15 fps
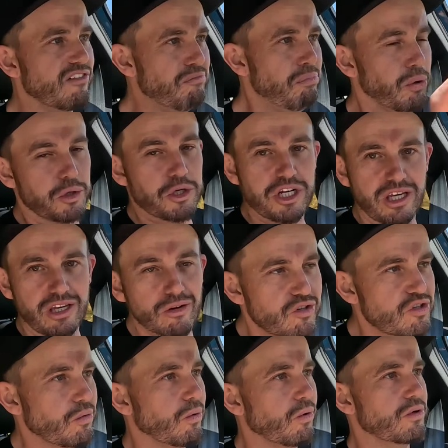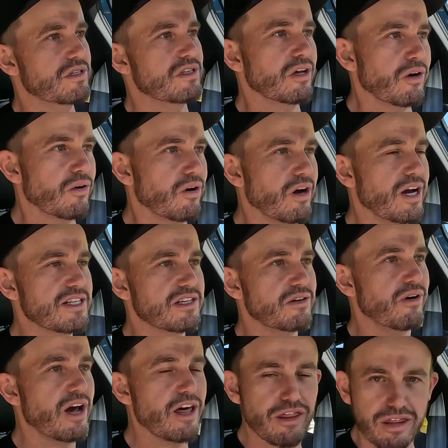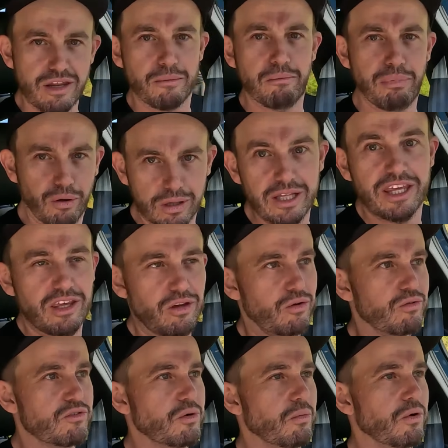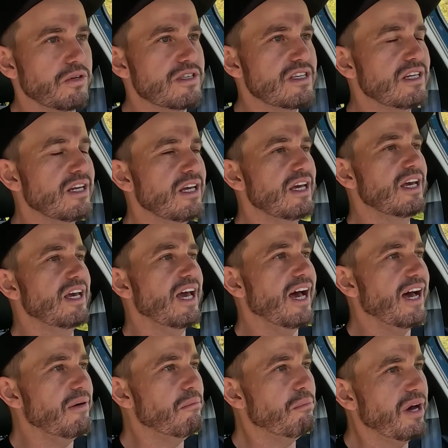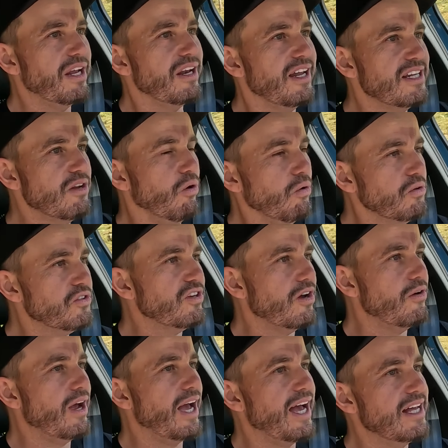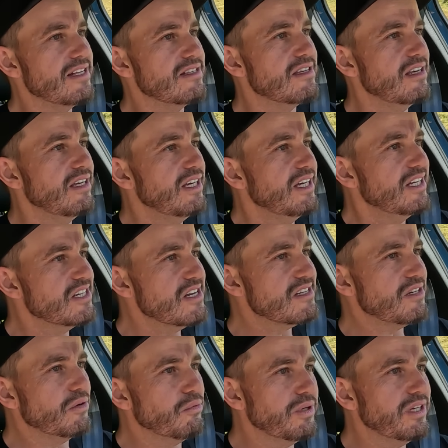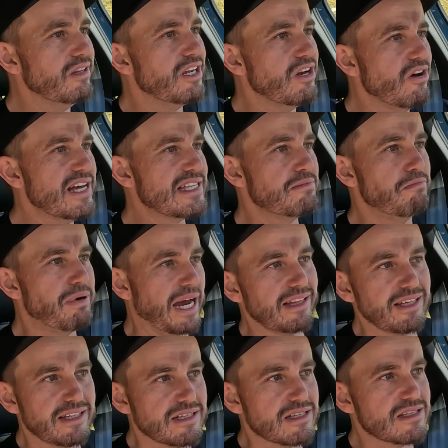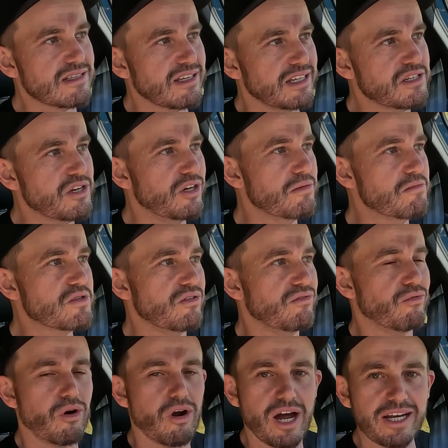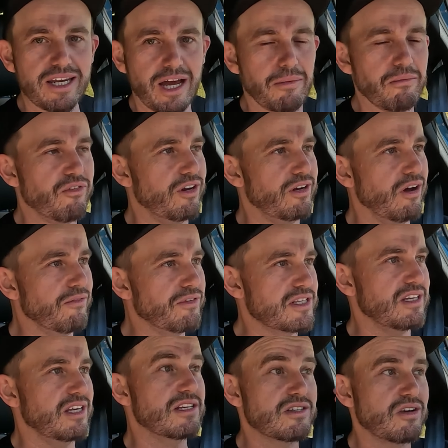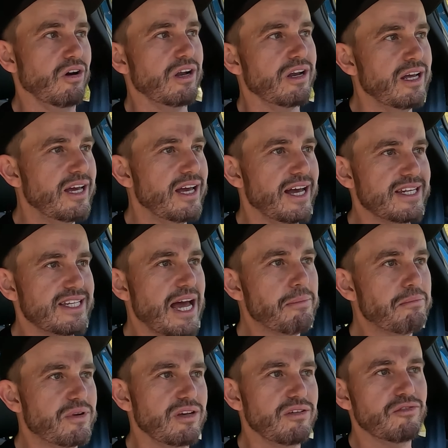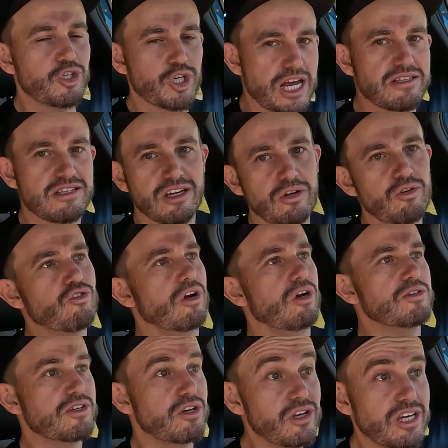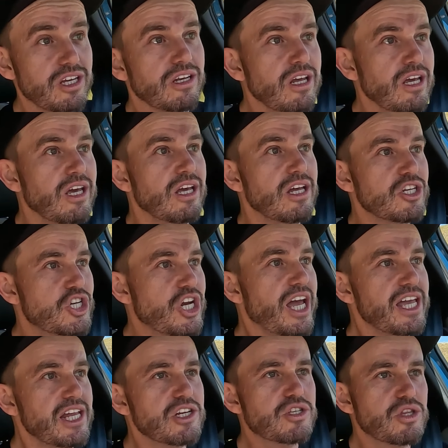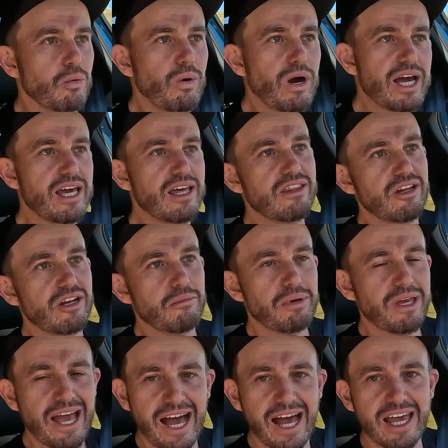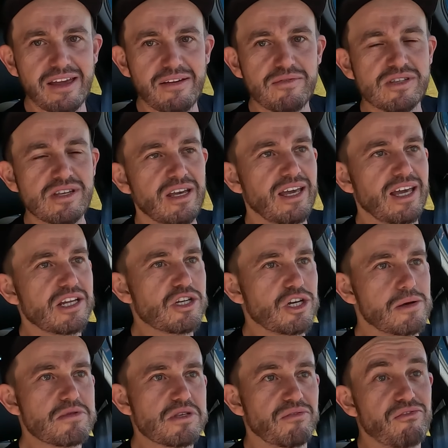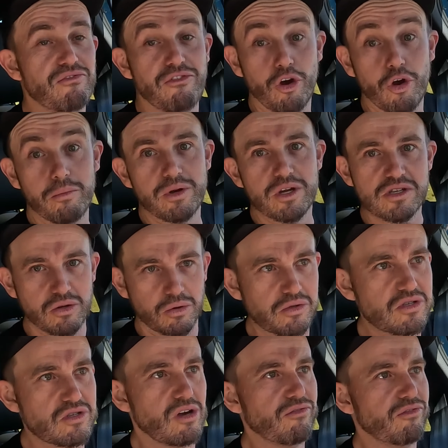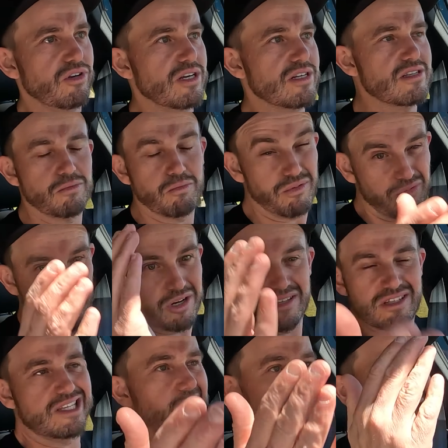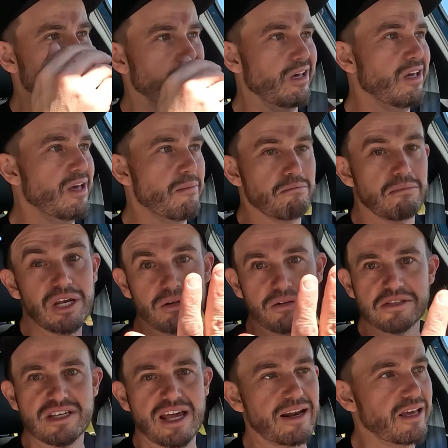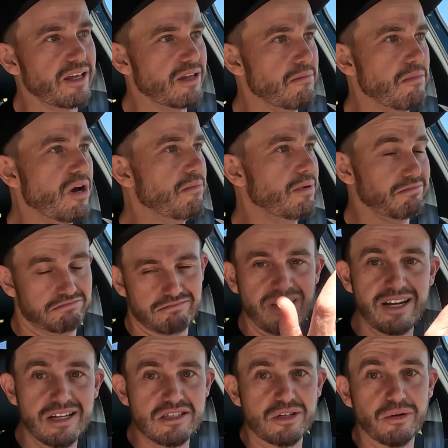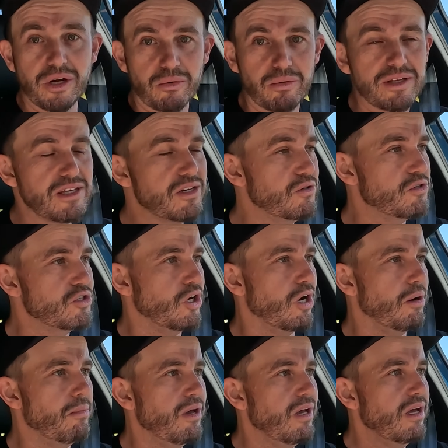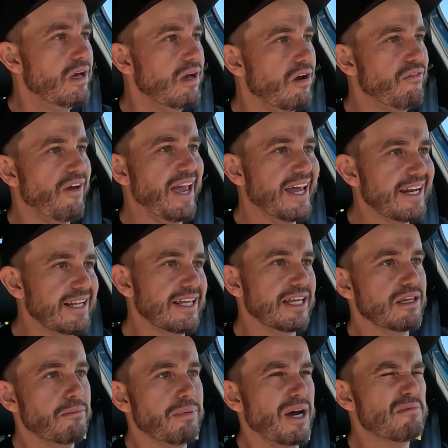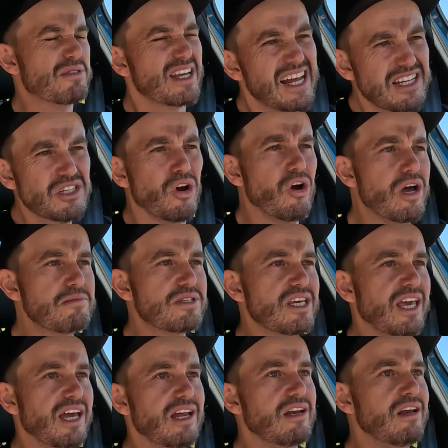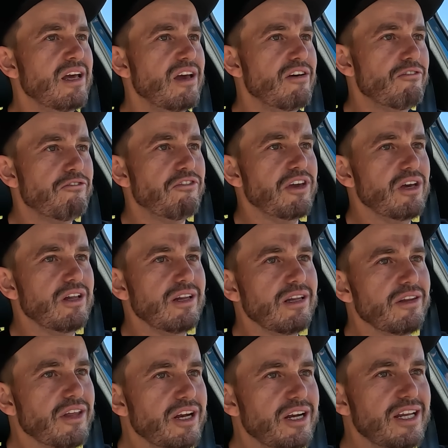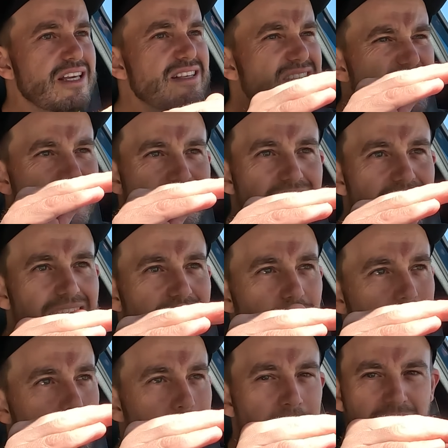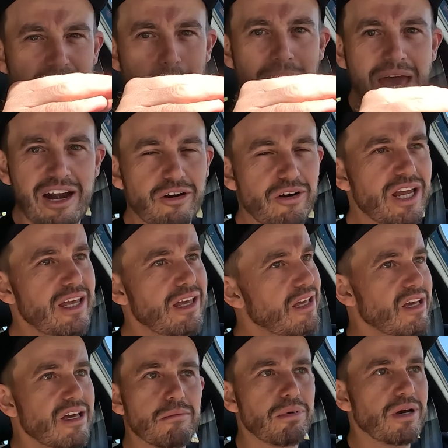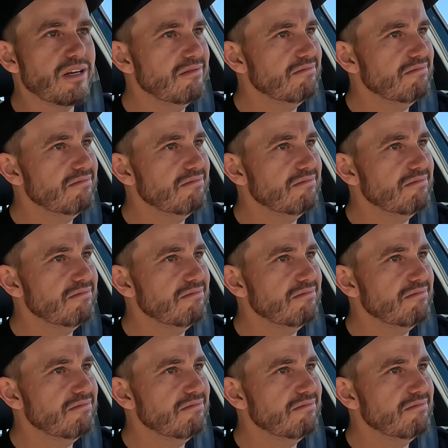of pushing you towards the horizon rather than pulling you towards it. But it also has just a really nice balance in terms of ride comfort. Obviously, it's got adaptive chassis control, so you can change the way that it behaves in terms of firmness or softness. We've got it set on the middle setting at the moment, and it's doing a really good job of handling the bumps. At times you can feel that it is just a little bit pitter-pattery, but